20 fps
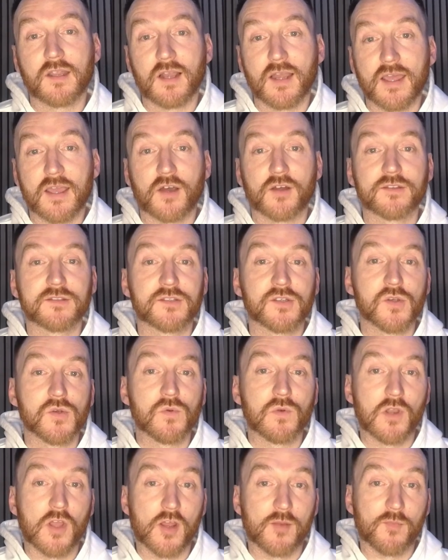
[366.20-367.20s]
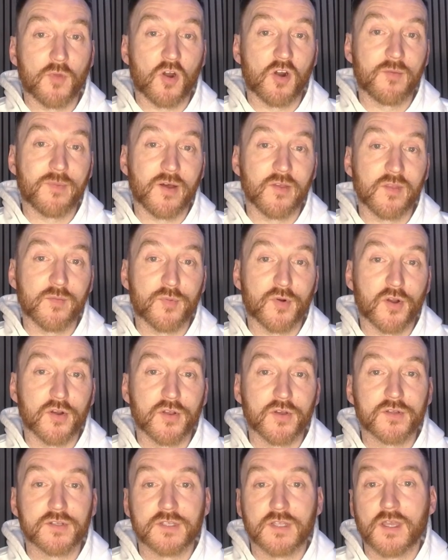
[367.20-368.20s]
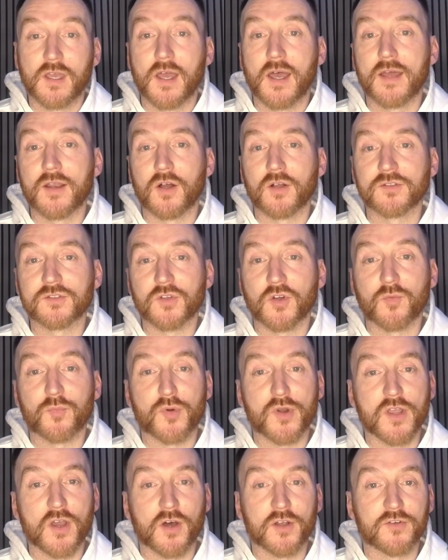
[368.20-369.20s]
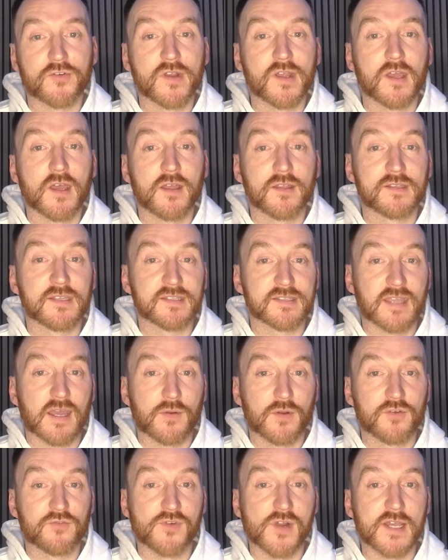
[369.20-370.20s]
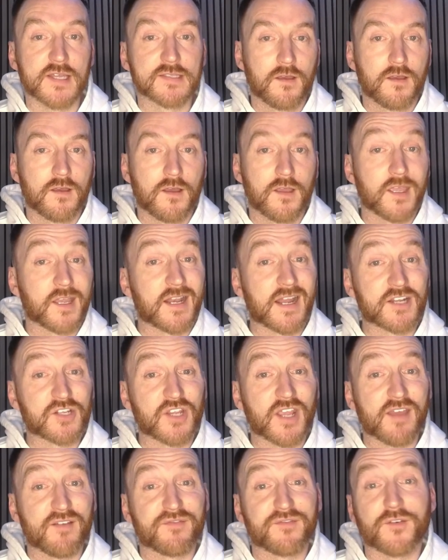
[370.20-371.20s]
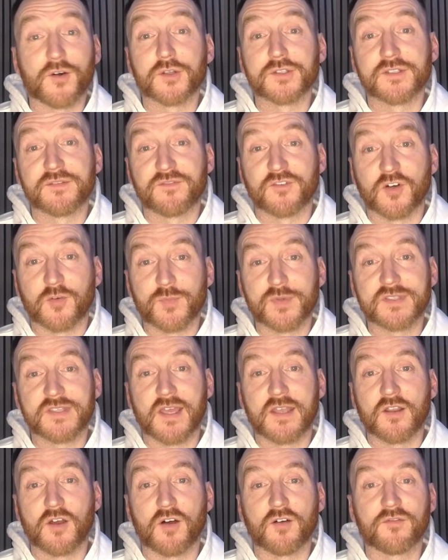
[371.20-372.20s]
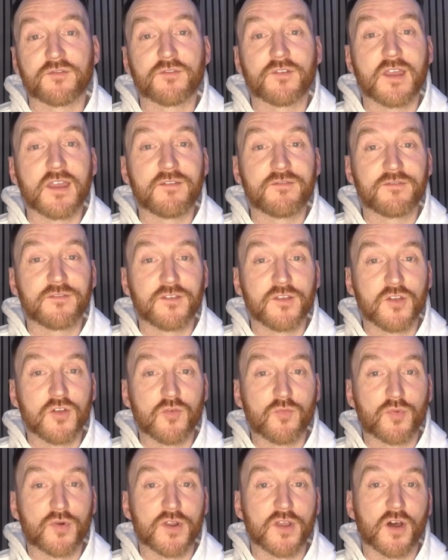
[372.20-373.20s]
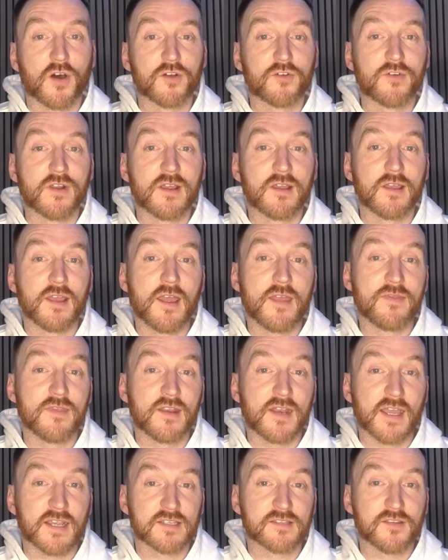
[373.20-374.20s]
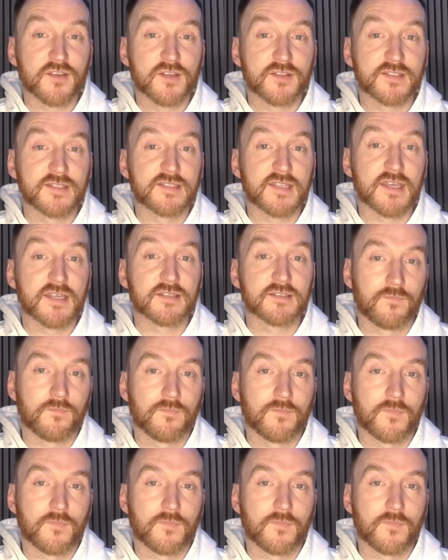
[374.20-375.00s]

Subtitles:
click on to learn more about the product and also pre-order it at a discounted rate. You can actually get 44% off if you pre-order it in the next 30 days.